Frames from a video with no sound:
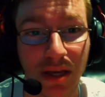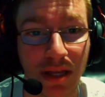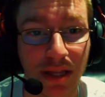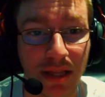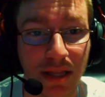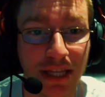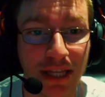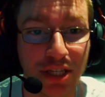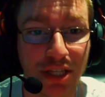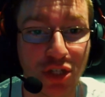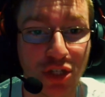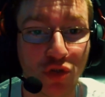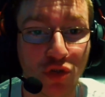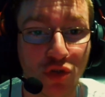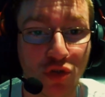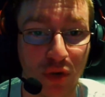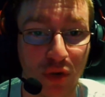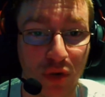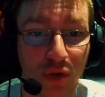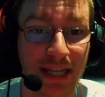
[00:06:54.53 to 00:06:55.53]
this
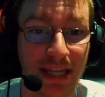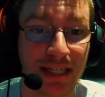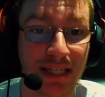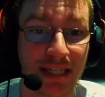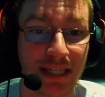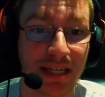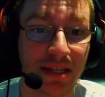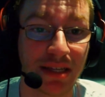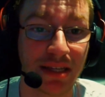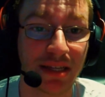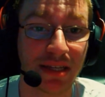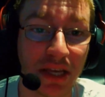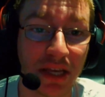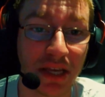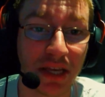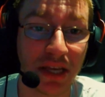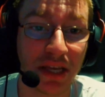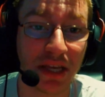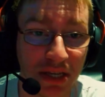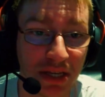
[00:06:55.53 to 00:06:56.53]
drastically
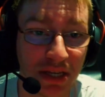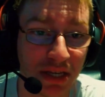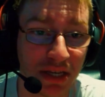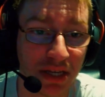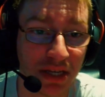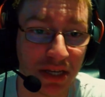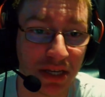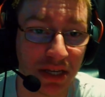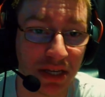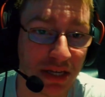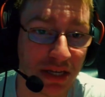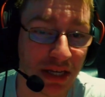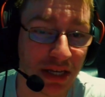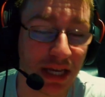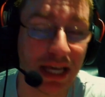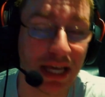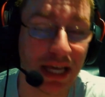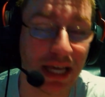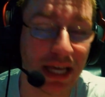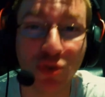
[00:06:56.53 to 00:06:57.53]

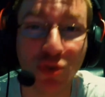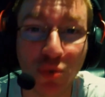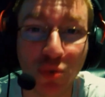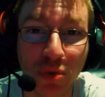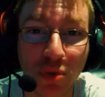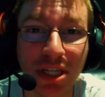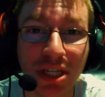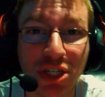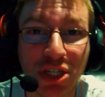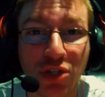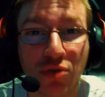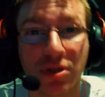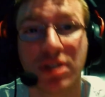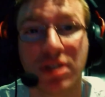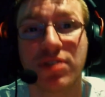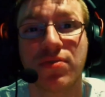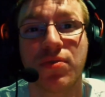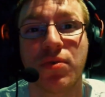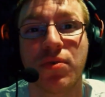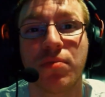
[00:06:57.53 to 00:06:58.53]
is really
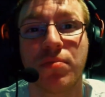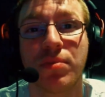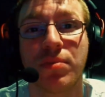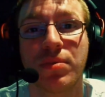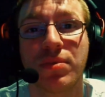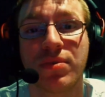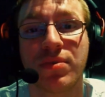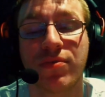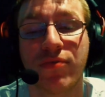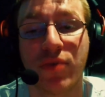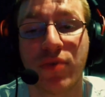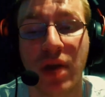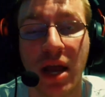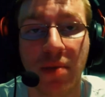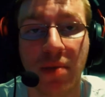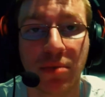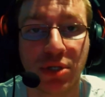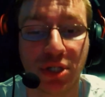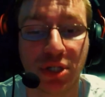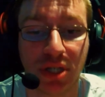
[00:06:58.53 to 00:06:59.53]
stressful for how
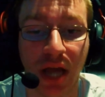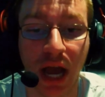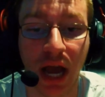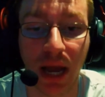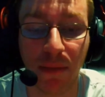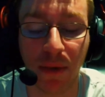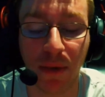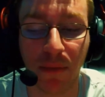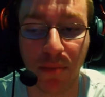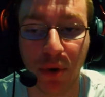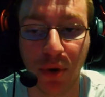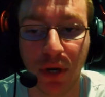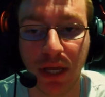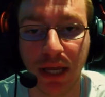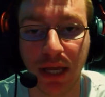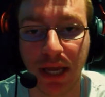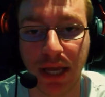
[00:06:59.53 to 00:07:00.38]
much time I'm putting